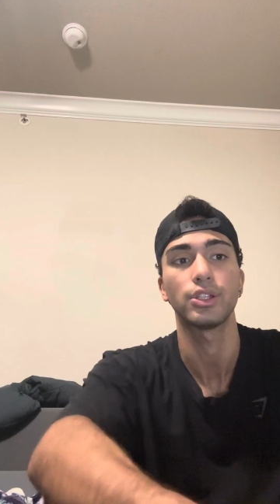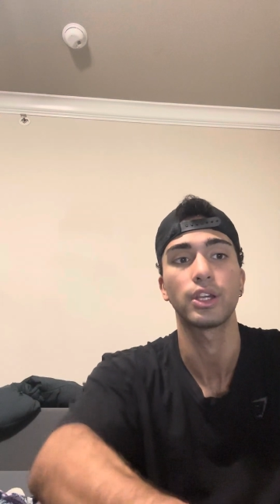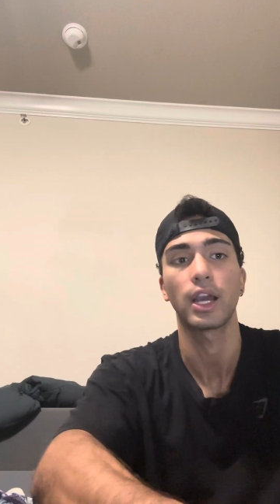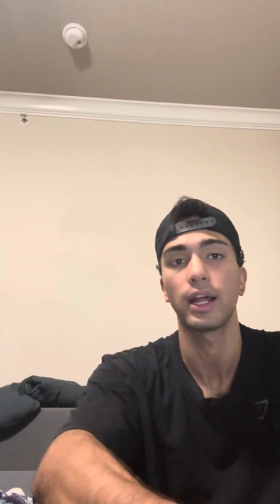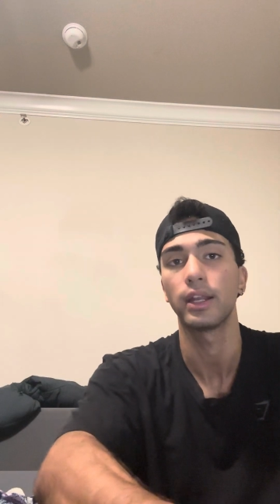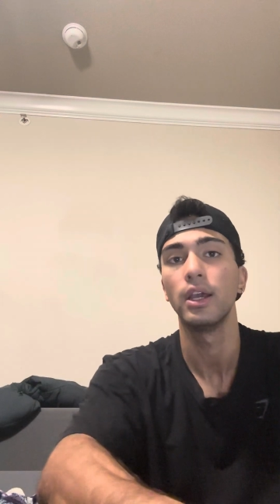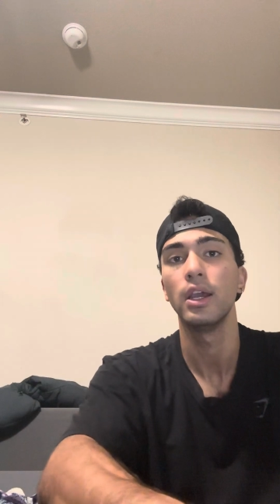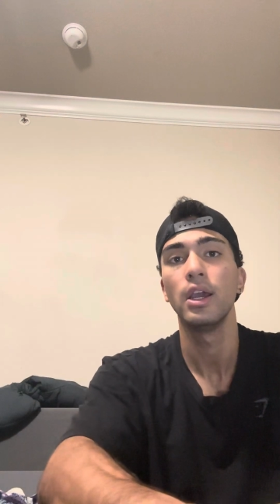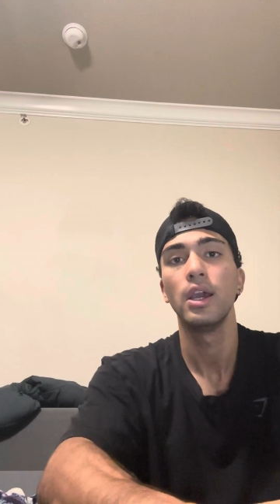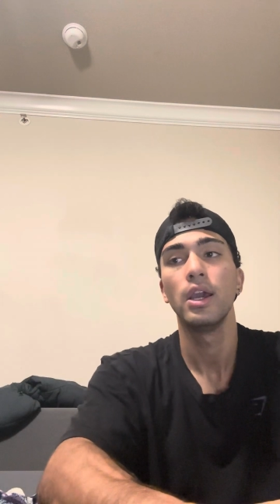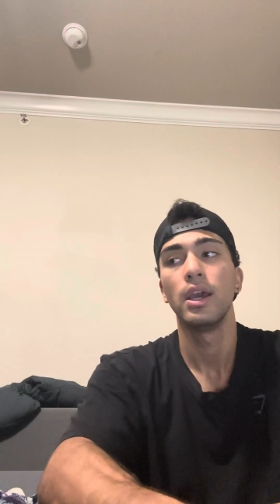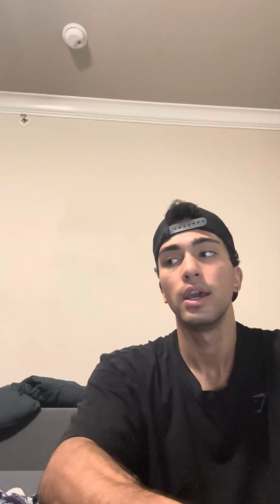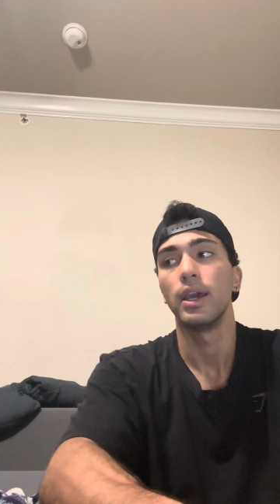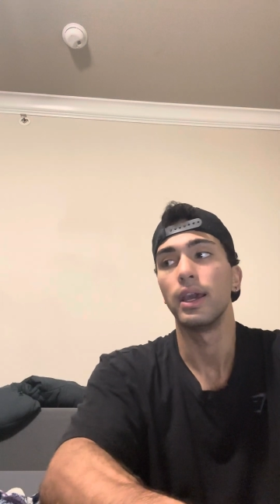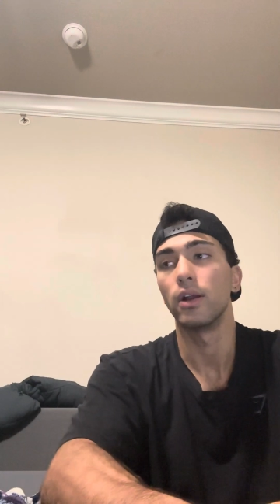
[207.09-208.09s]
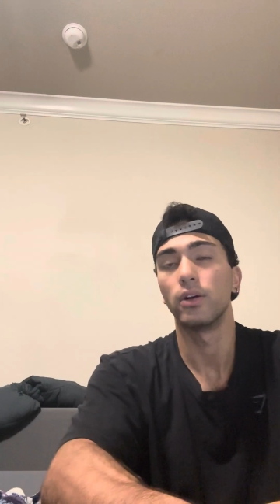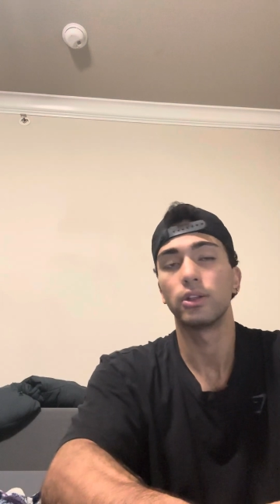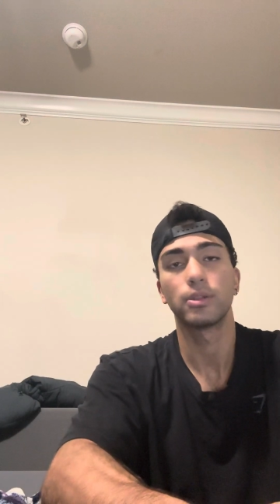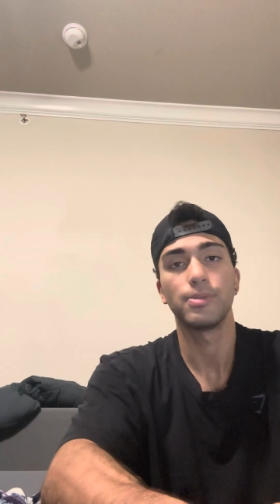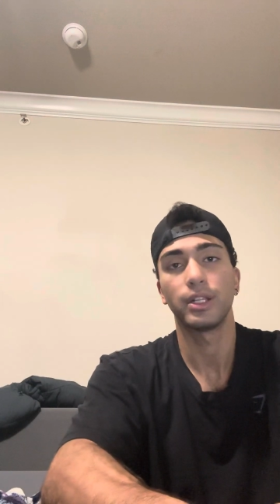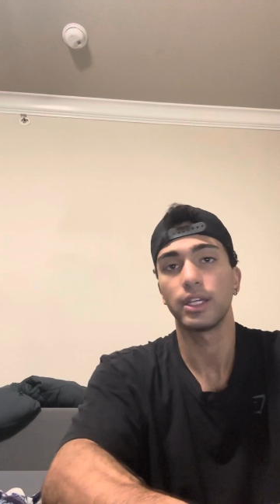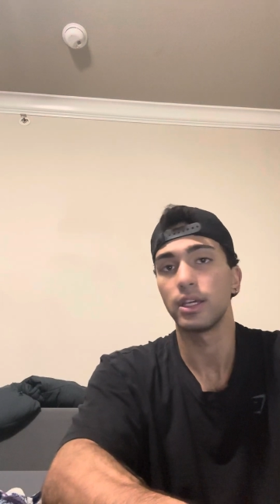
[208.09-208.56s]
It
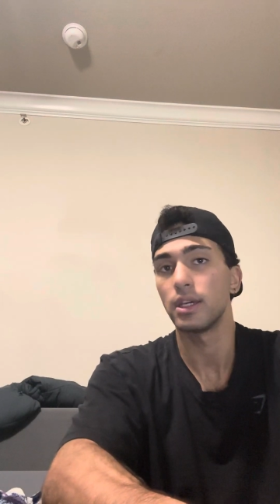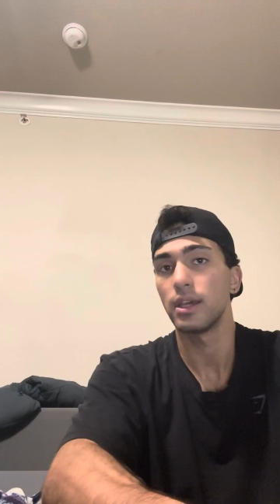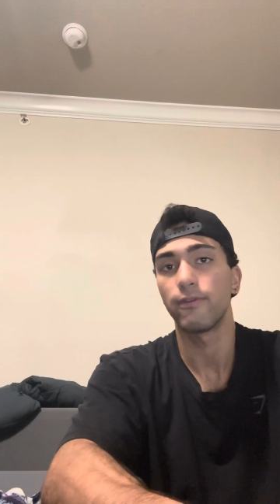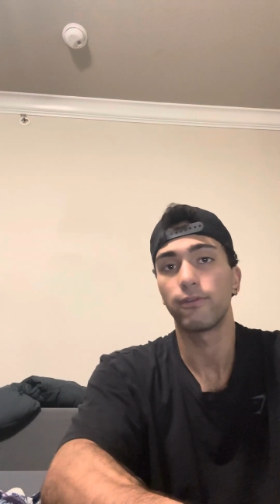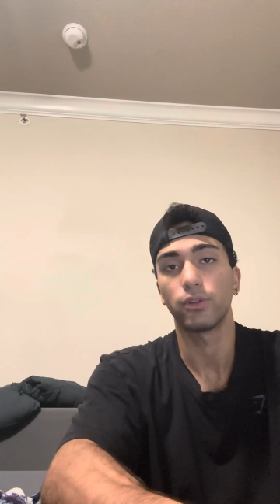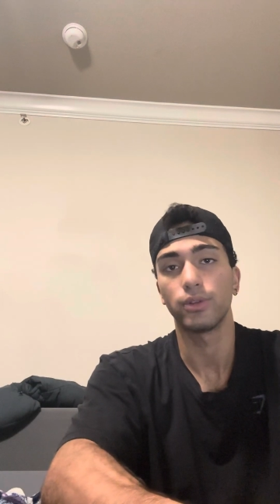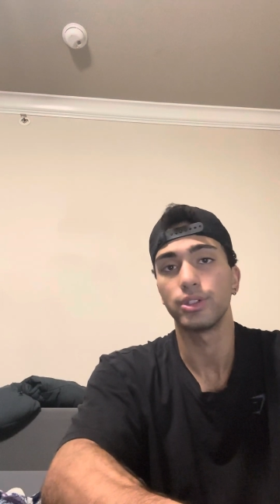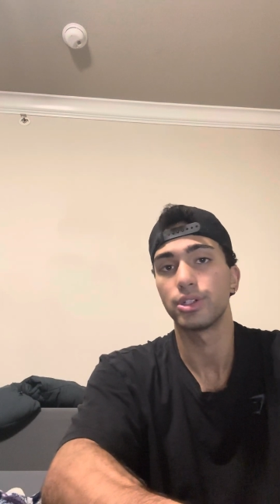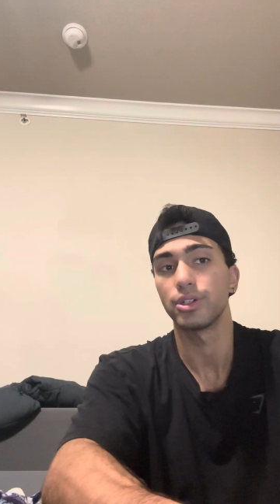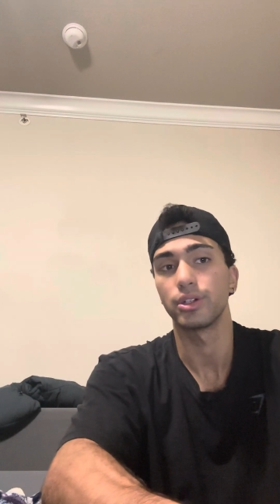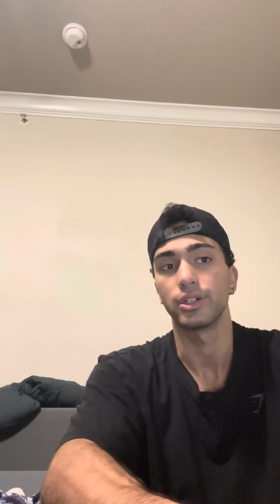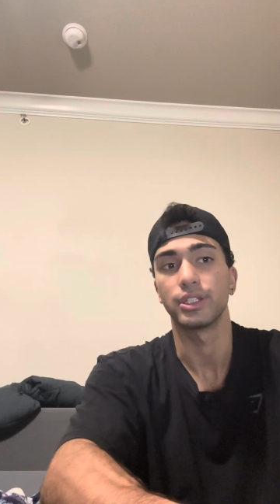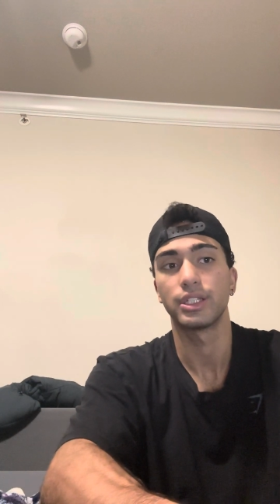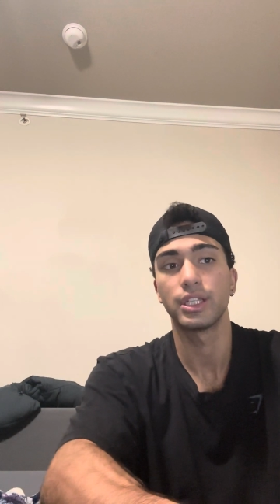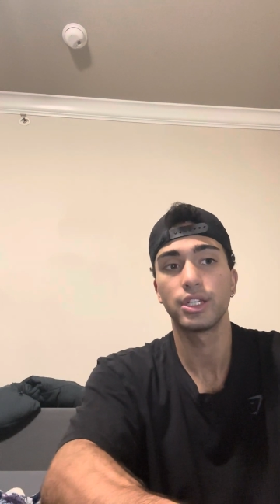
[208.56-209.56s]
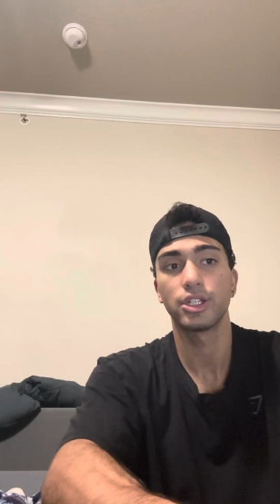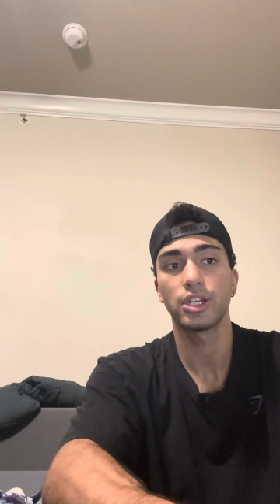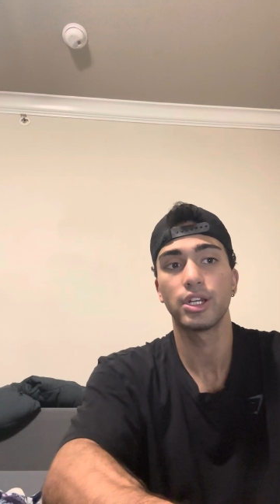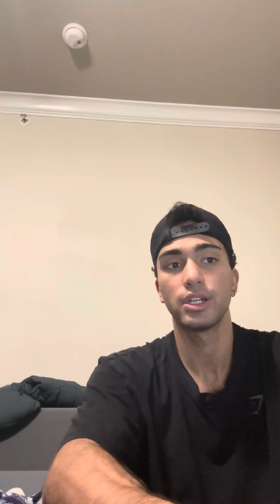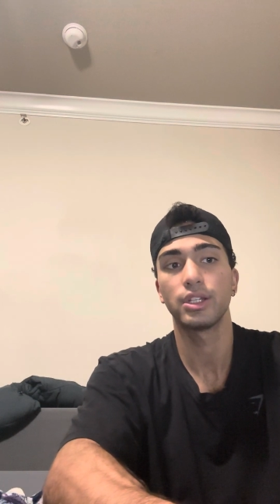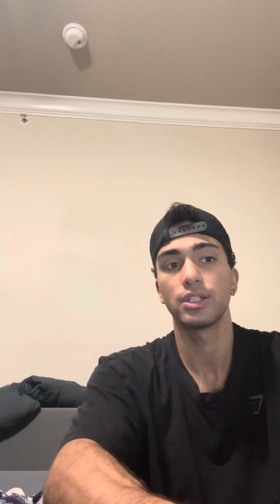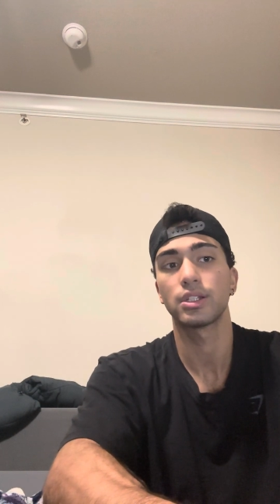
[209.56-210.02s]
ultimately influences your
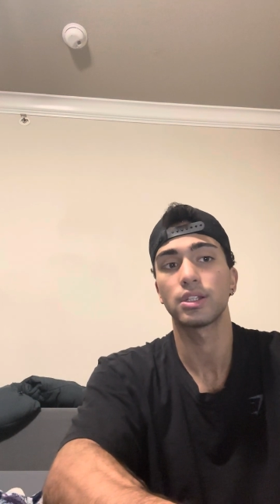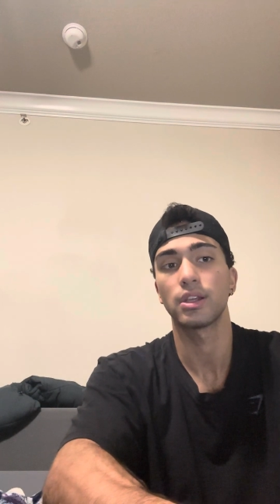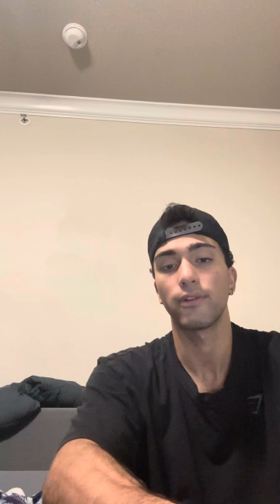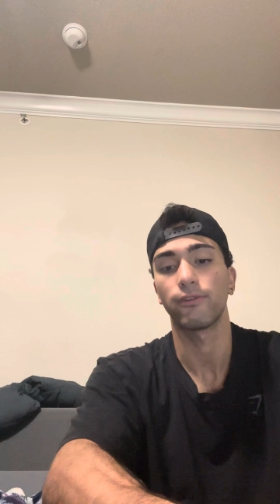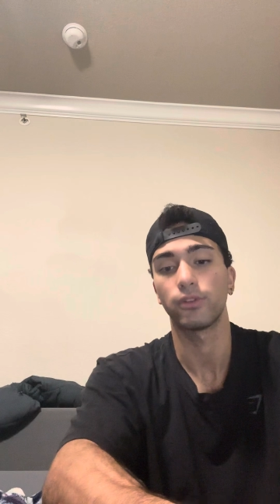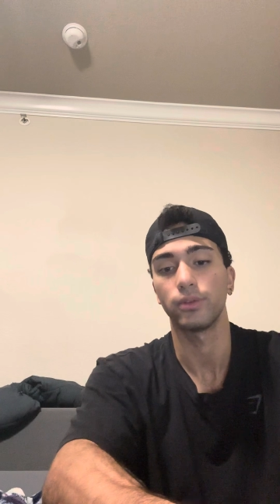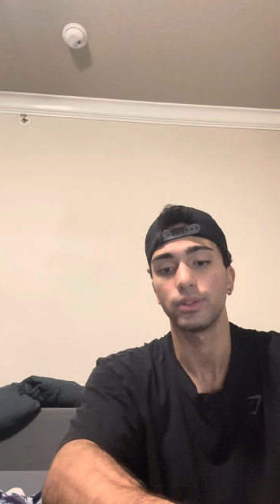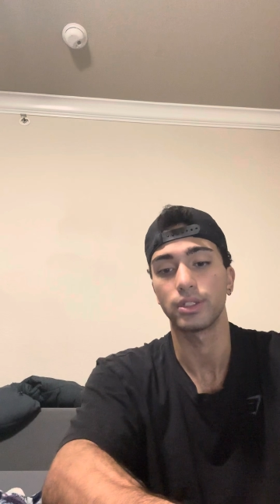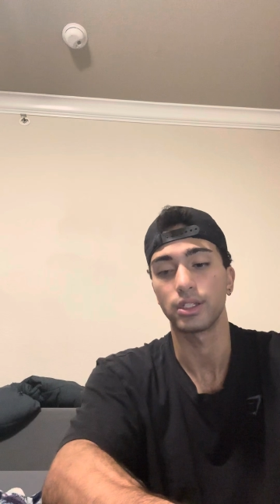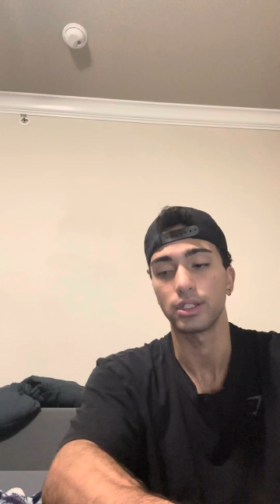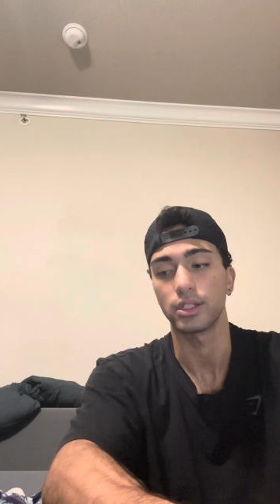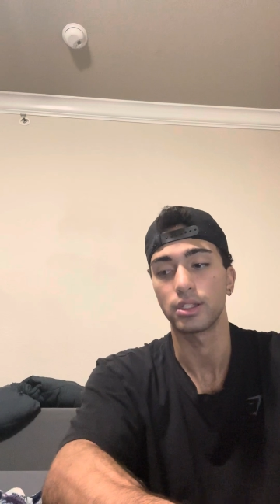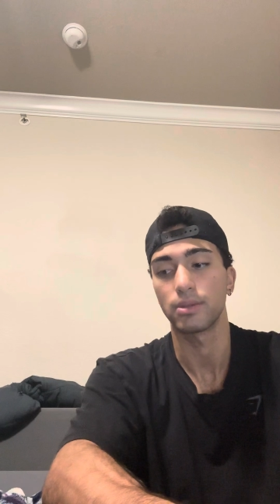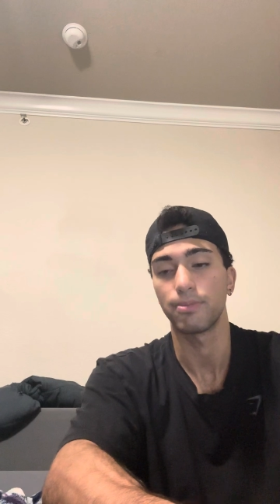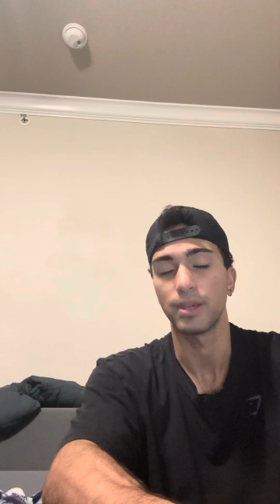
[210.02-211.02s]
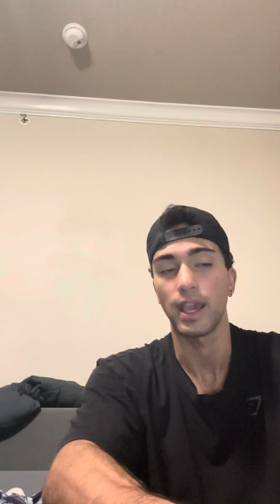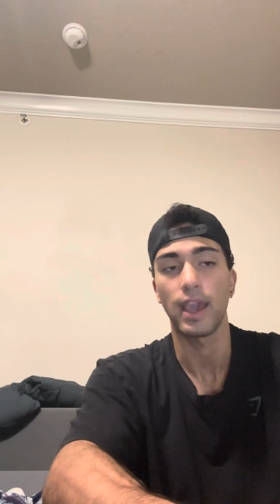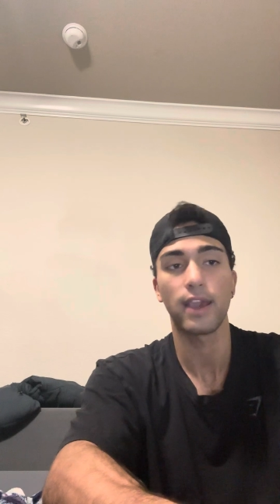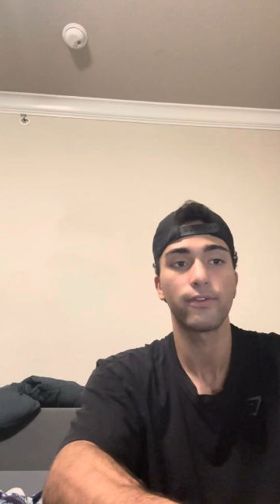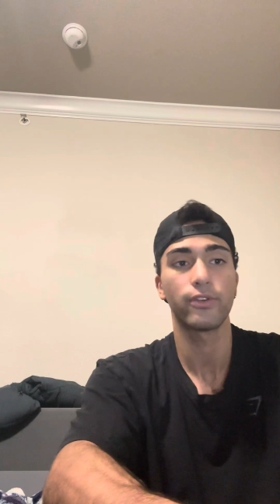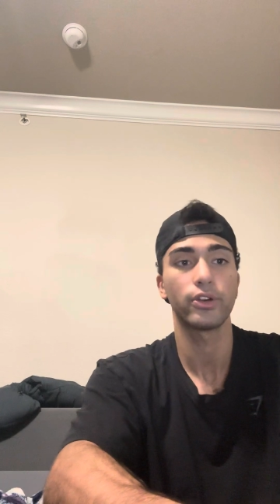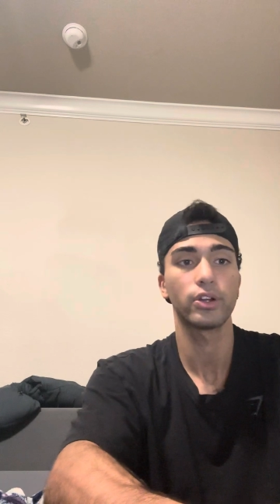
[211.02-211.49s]
decisions, influences
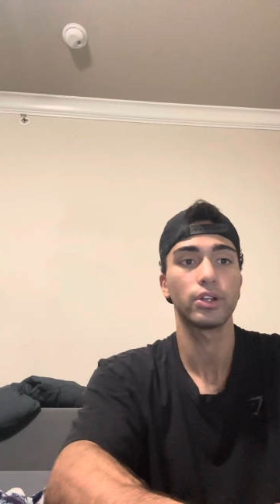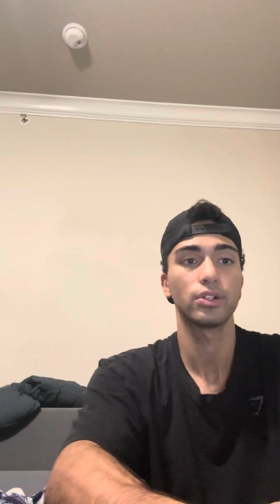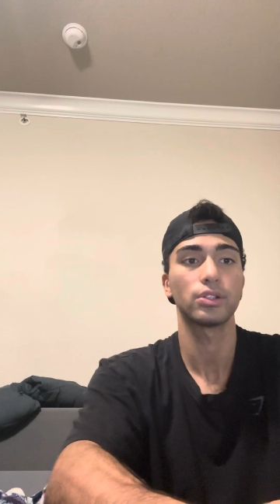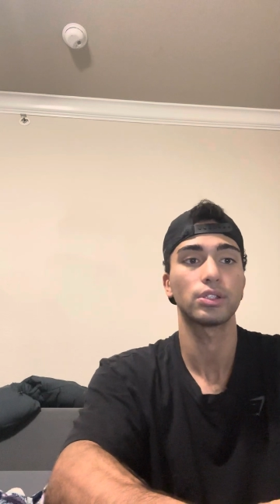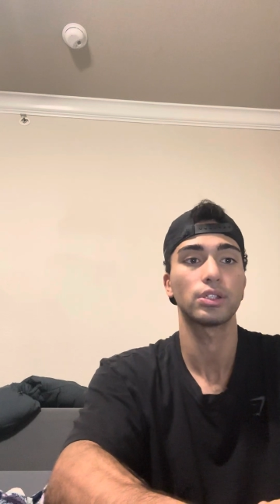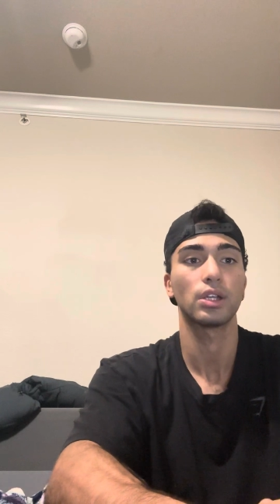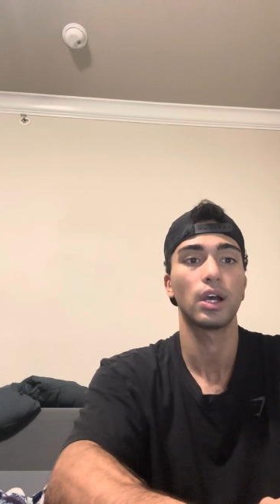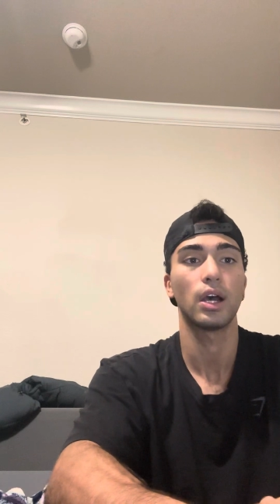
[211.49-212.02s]
behaviors.